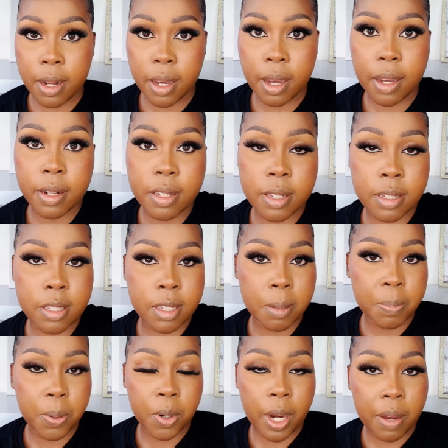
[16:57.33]
it's a
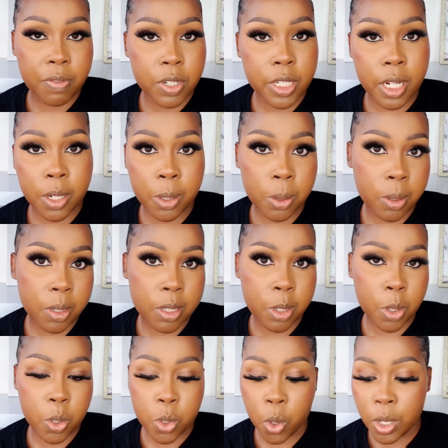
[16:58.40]
simple everyday look, so
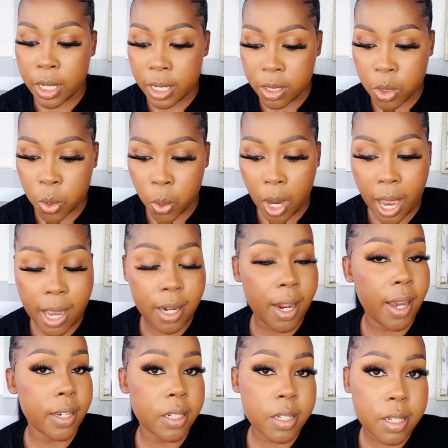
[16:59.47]
you don't need to
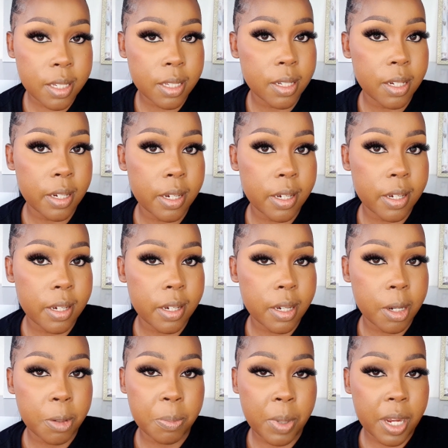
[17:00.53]
highlight.
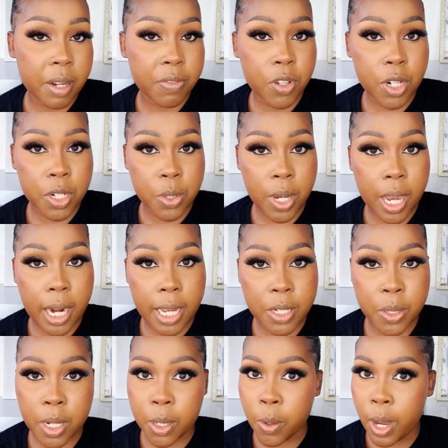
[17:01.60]
But if you need to highlight, you
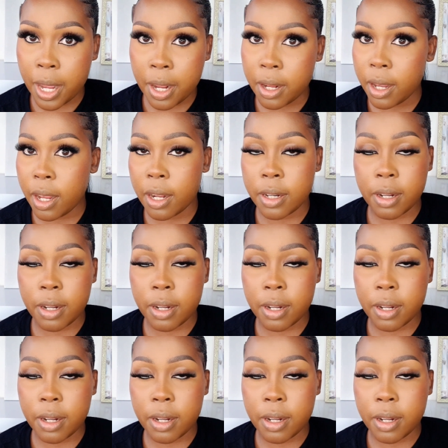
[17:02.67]
can go ahead and